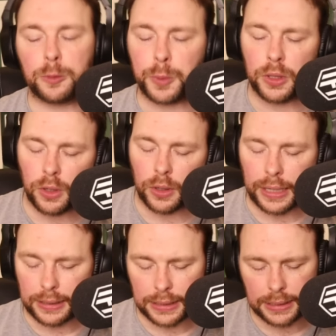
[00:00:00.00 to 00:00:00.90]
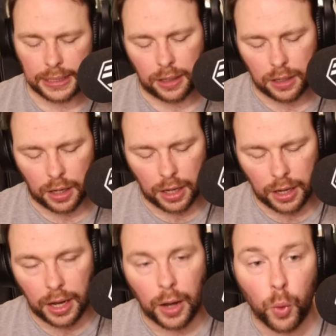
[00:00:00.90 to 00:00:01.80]
But look, as I say,
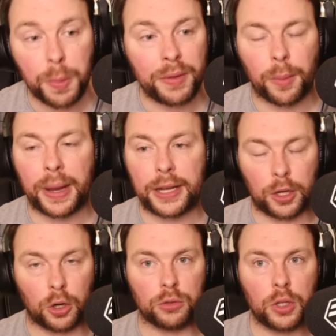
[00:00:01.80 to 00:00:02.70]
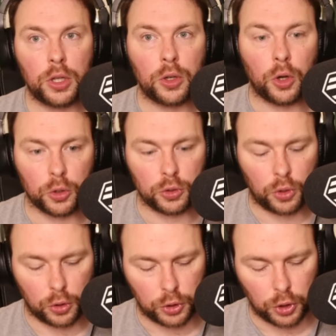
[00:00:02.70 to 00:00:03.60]
I will be remaining on
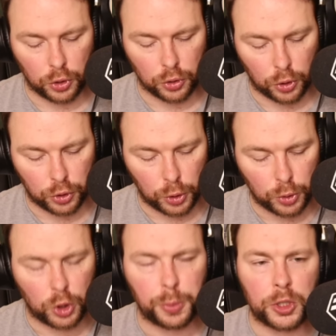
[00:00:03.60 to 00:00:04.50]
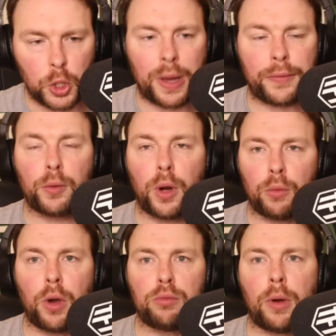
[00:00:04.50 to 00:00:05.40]
YouTube. We do have a
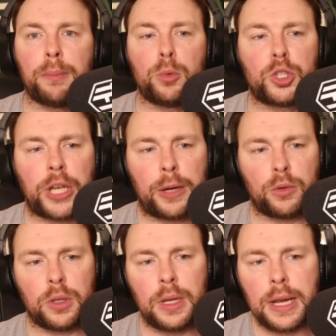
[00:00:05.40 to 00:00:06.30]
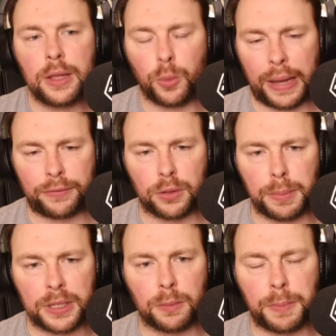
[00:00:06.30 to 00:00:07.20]
Rumble channel that we have some
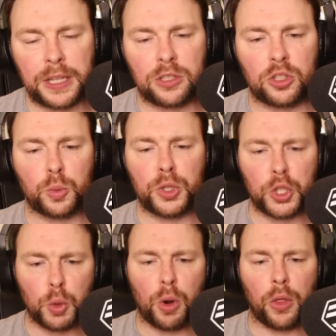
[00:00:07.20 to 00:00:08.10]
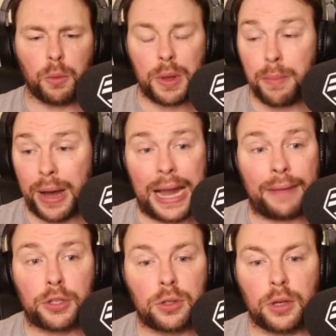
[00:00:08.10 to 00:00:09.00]
bits and pieces that we do on that we might have
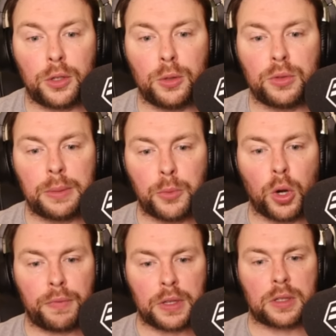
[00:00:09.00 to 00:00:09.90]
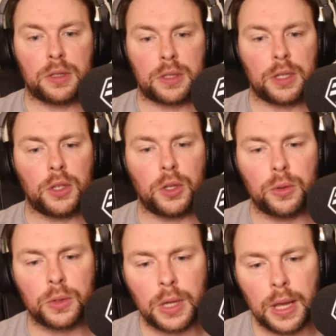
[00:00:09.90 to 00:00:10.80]
to start using more if this
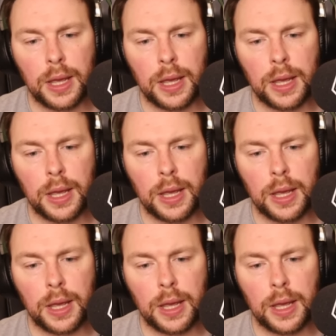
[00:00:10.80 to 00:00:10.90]
continues.